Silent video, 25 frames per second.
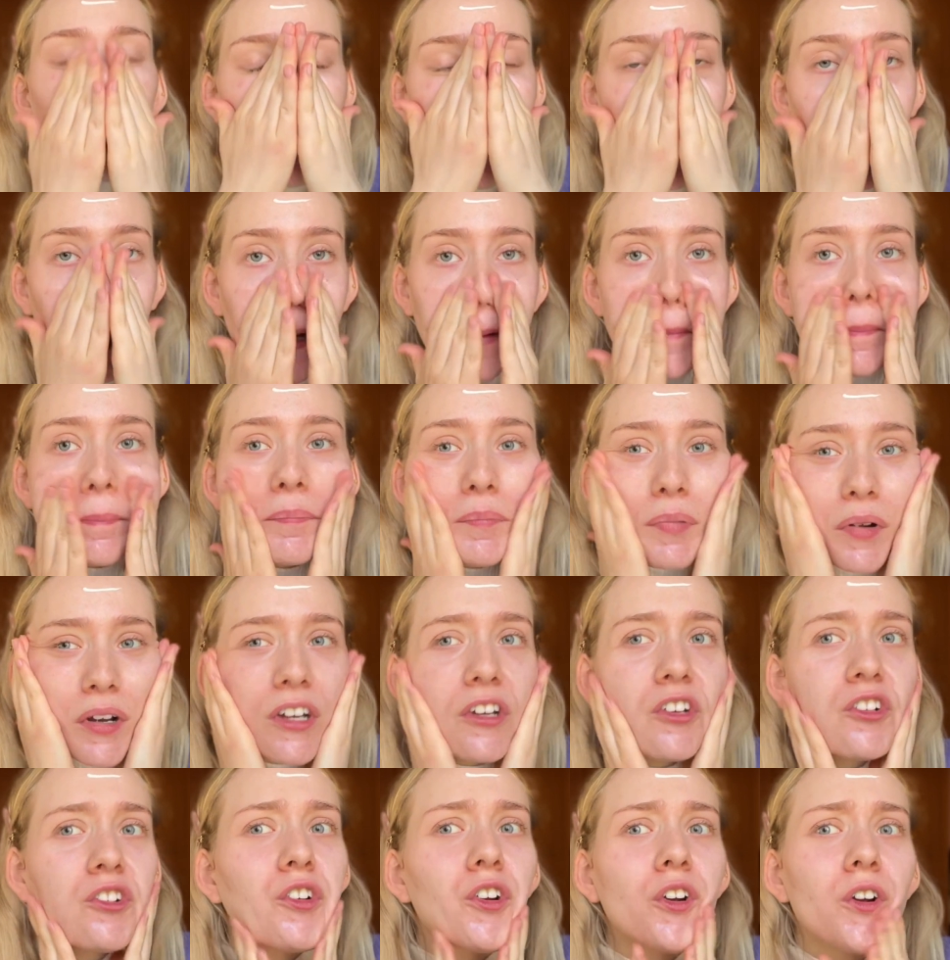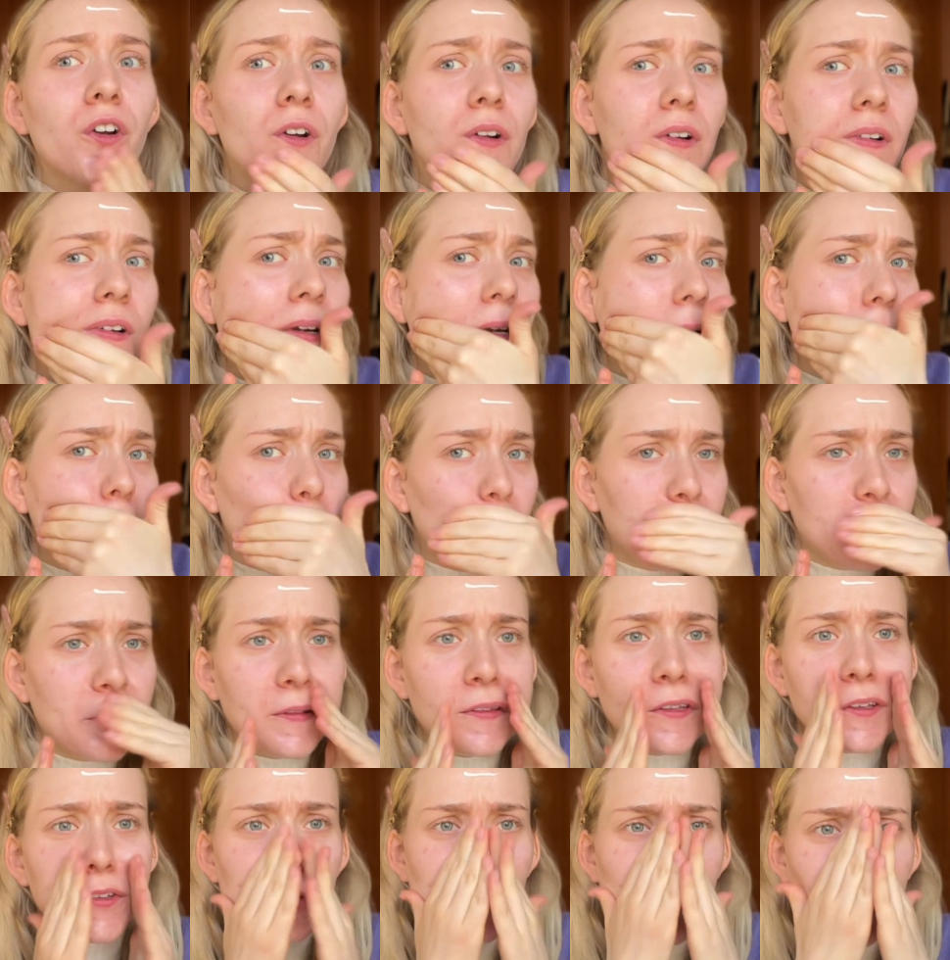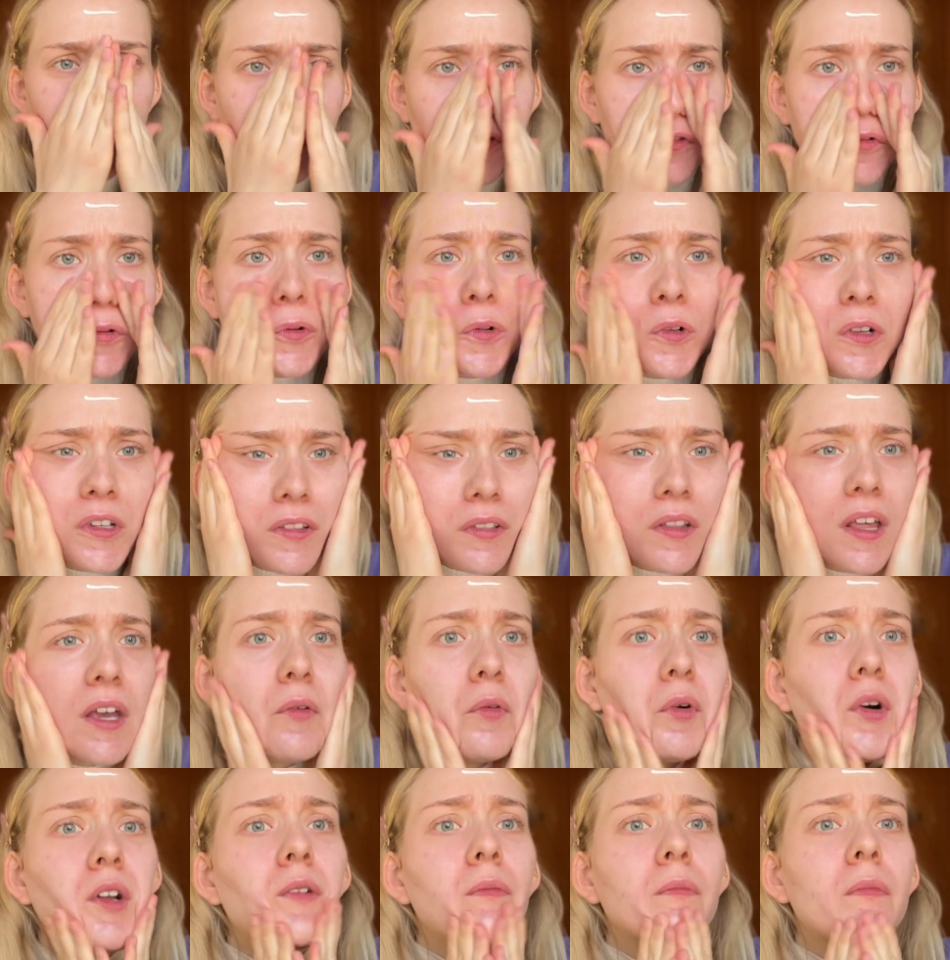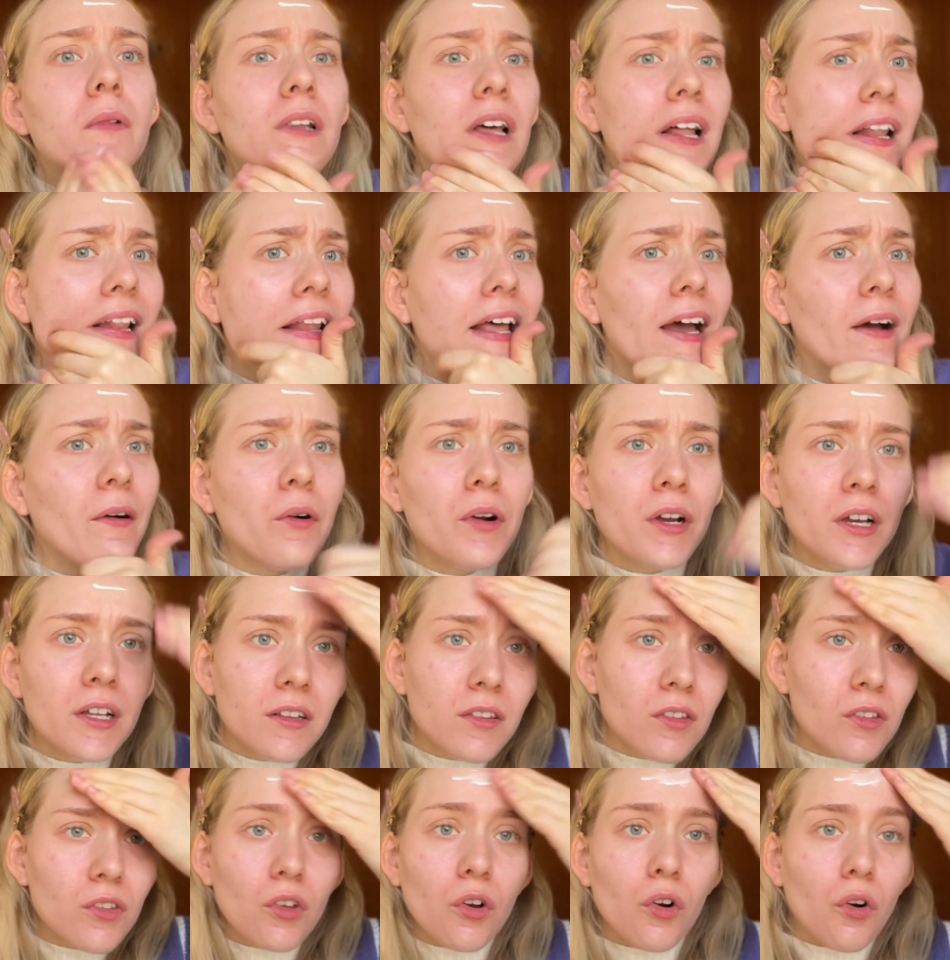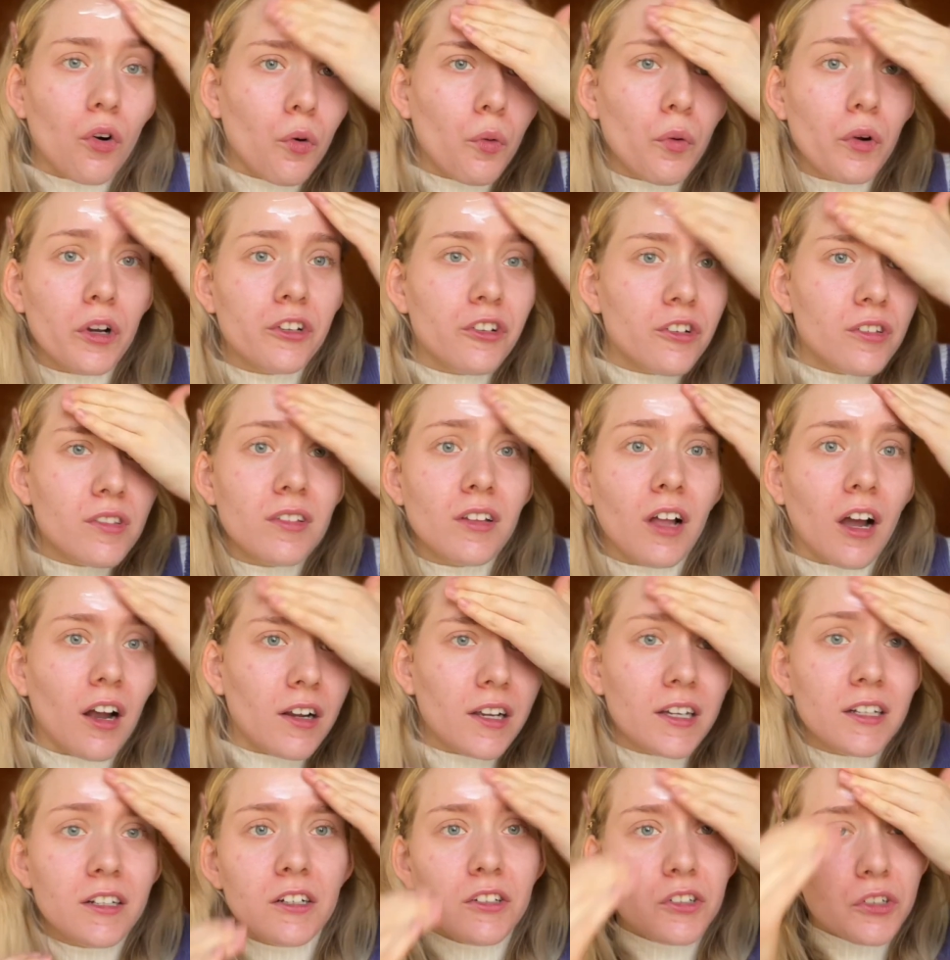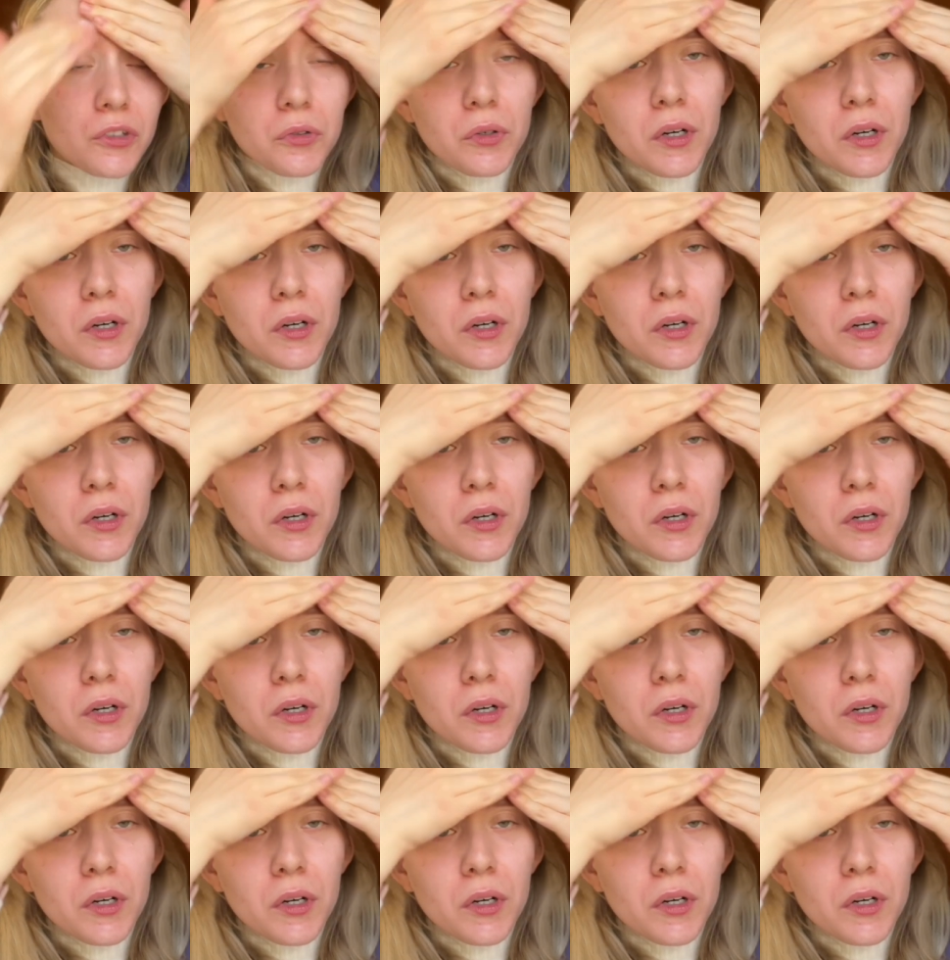I'm pretty sure if it's a strict school, they wouldn't allow it. So we're just not going to do